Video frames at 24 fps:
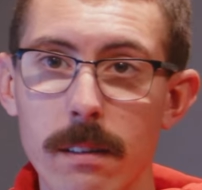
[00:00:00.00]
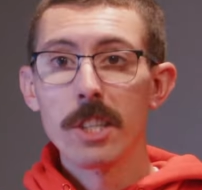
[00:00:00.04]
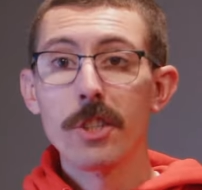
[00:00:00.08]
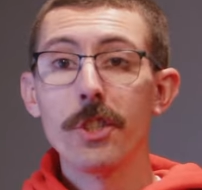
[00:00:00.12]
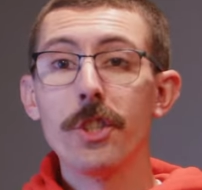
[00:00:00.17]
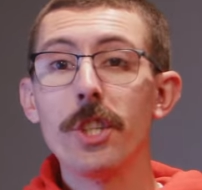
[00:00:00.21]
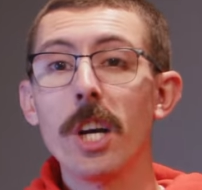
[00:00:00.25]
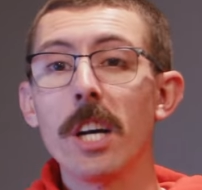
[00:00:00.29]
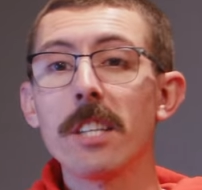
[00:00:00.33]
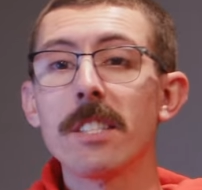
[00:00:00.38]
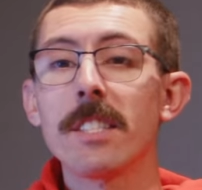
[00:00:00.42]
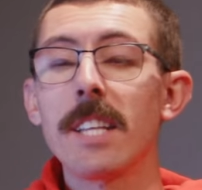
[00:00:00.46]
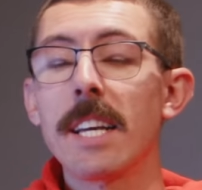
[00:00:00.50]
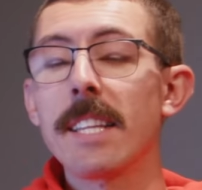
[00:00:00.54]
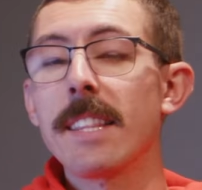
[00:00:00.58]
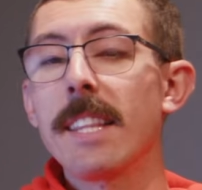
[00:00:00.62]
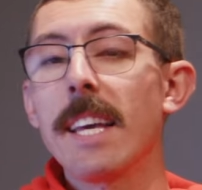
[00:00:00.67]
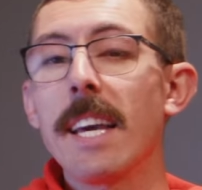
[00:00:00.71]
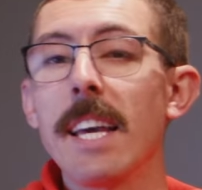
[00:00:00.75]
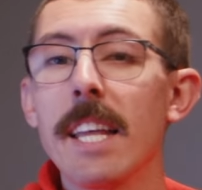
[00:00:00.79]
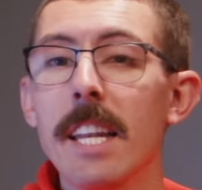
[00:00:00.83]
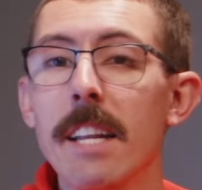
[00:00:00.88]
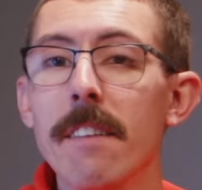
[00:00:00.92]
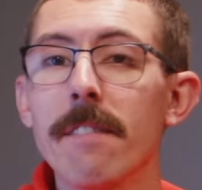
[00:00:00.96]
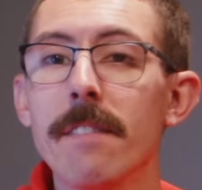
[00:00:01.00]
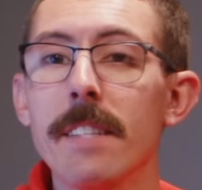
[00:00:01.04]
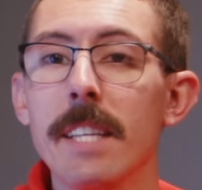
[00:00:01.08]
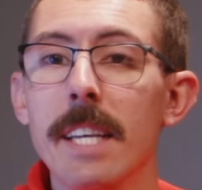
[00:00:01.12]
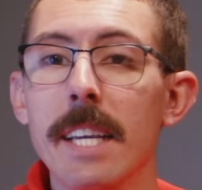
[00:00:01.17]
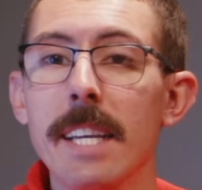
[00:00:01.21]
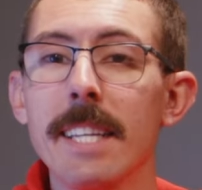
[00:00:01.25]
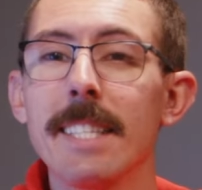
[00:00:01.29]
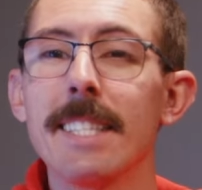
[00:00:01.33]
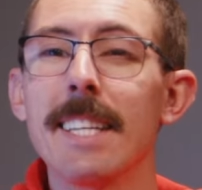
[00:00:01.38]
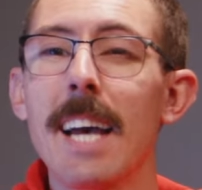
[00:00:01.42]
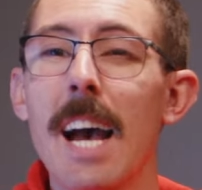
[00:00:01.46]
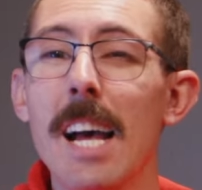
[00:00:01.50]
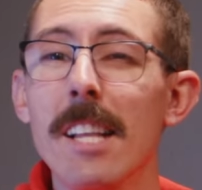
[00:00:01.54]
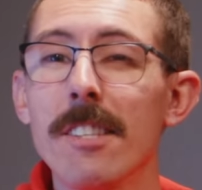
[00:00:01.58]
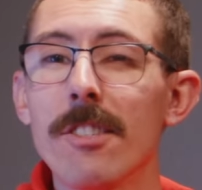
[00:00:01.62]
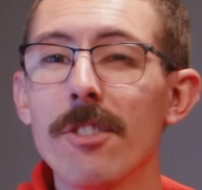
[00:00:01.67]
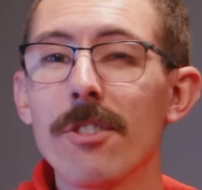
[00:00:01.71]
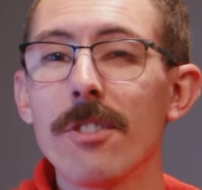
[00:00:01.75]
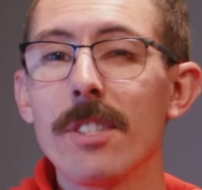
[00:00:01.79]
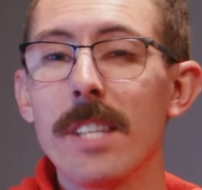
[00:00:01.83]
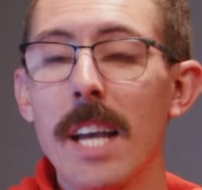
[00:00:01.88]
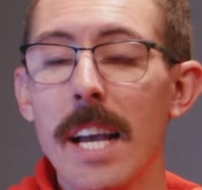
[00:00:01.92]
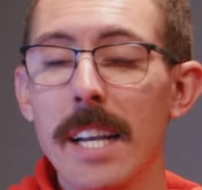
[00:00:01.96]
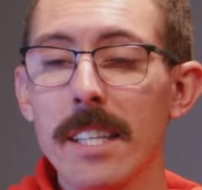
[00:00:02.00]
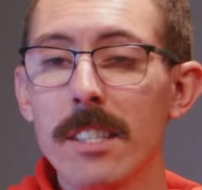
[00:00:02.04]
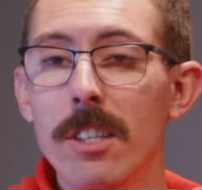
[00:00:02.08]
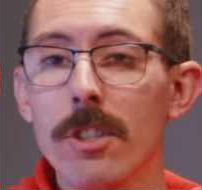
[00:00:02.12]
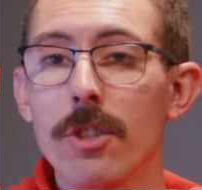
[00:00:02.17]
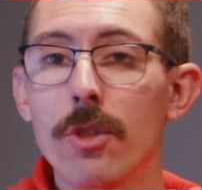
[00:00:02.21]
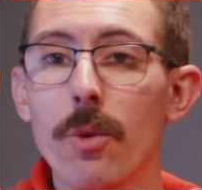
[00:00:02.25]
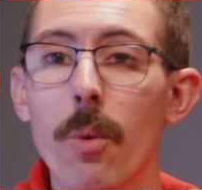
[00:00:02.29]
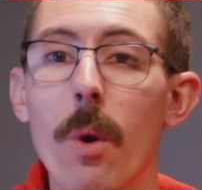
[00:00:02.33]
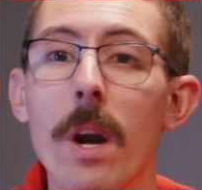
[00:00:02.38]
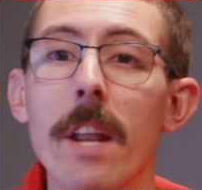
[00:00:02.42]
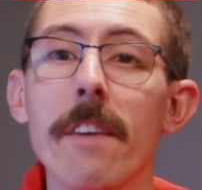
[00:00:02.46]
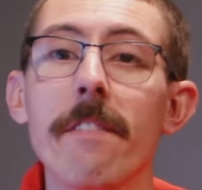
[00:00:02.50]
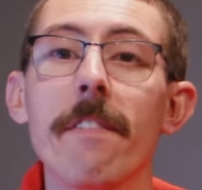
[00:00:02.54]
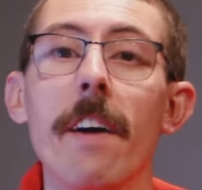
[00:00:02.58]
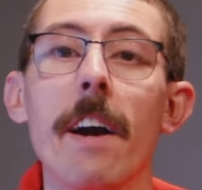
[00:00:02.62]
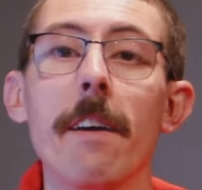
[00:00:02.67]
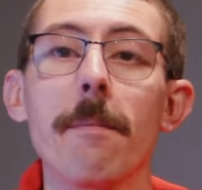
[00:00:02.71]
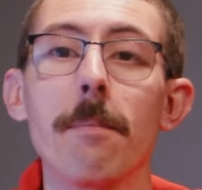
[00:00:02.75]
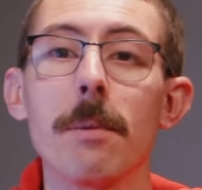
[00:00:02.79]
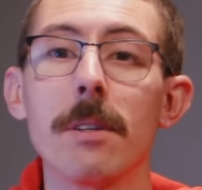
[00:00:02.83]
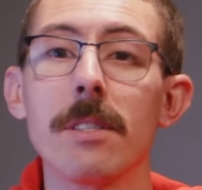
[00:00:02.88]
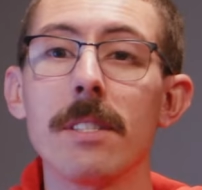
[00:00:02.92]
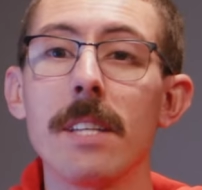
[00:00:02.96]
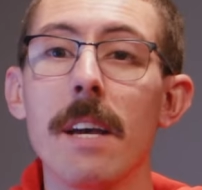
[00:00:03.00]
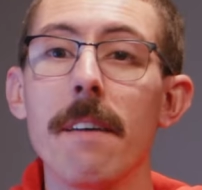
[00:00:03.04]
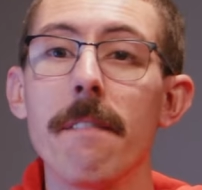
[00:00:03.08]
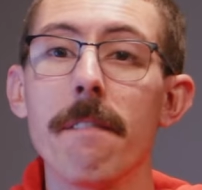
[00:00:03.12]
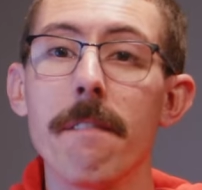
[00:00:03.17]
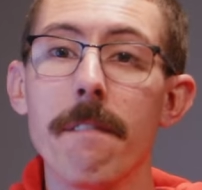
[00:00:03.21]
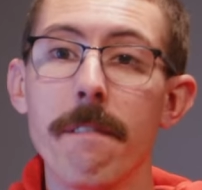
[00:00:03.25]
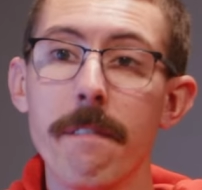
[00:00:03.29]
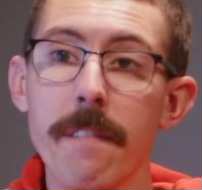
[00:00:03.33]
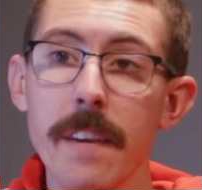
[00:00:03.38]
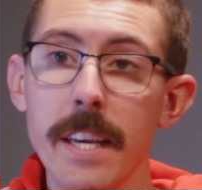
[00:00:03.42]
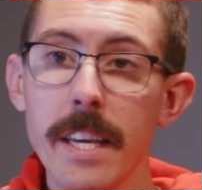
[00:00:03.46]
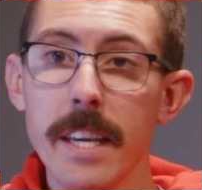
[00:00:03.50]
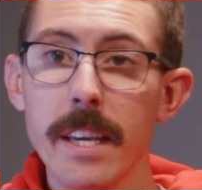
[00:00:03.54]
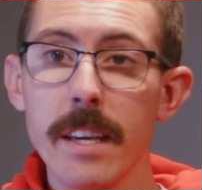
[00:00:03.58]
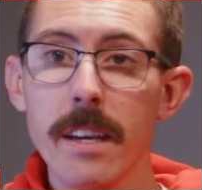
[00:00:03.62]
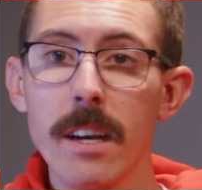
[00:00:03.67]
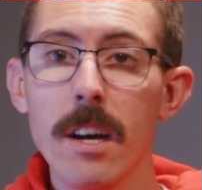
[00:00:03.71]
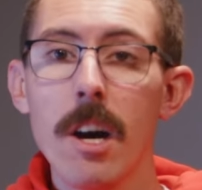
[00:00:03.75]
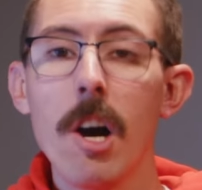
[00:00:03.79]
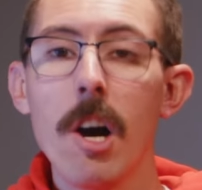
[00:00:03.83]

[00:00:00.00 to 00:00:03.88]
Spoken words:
Just like the NFT, Tensor takes a 25% fee